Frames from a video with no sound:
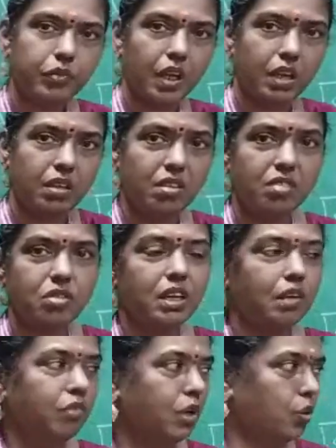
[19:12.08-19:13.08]
Each and
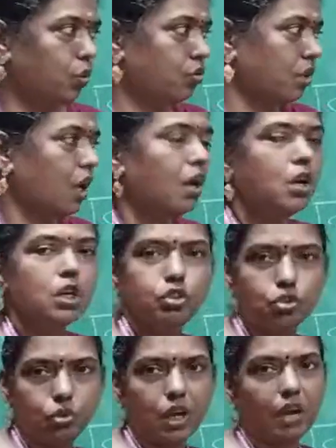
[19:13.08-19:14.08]
every user
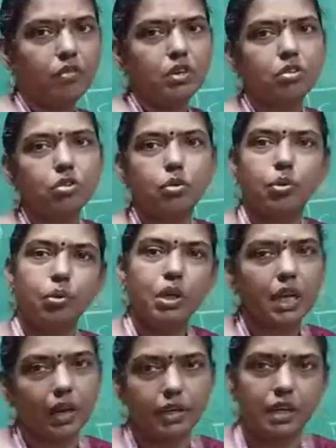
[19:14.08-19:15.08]
should have his unique
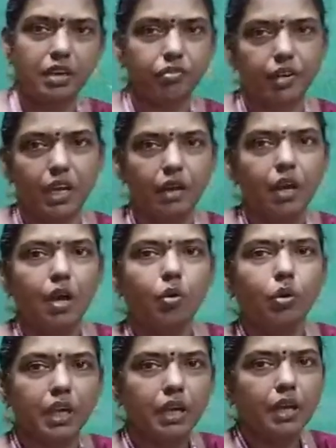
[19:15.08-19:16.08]
identifier.
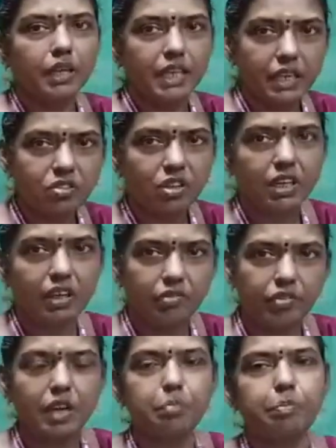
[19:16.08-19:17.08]
Okay, each and
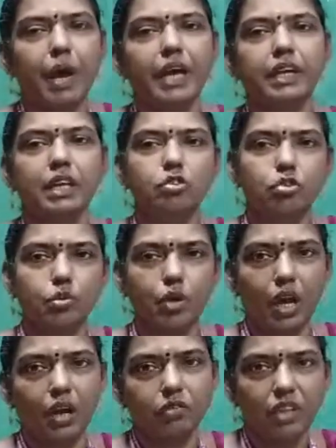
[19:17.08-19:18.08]
every packet should
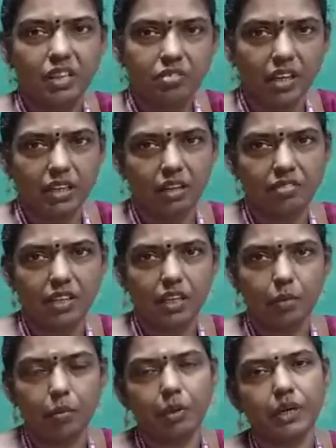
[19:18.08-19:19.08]
have this addressing
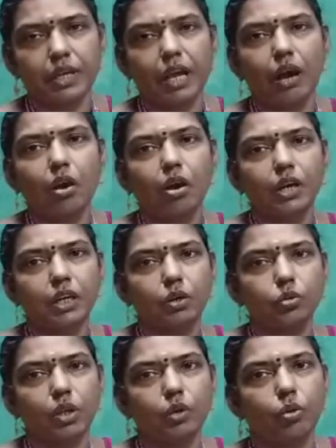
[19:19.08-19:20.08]
capability. According to
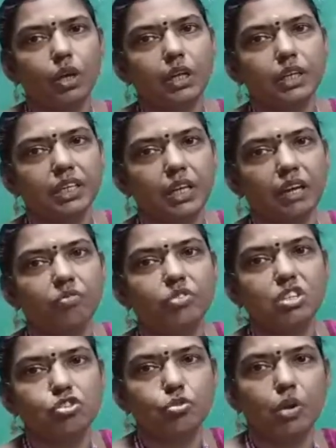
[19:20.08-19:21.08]
that only, you can
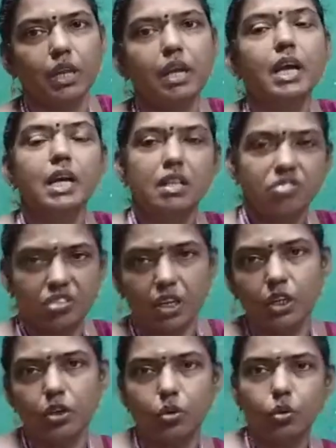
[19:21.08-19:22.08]
virtually
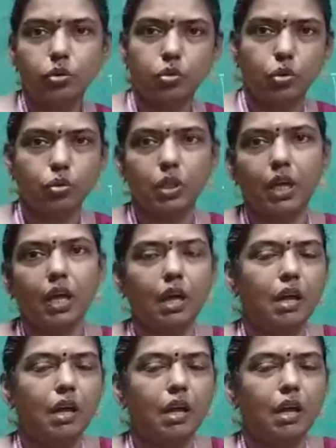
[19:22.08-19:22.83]
send to through the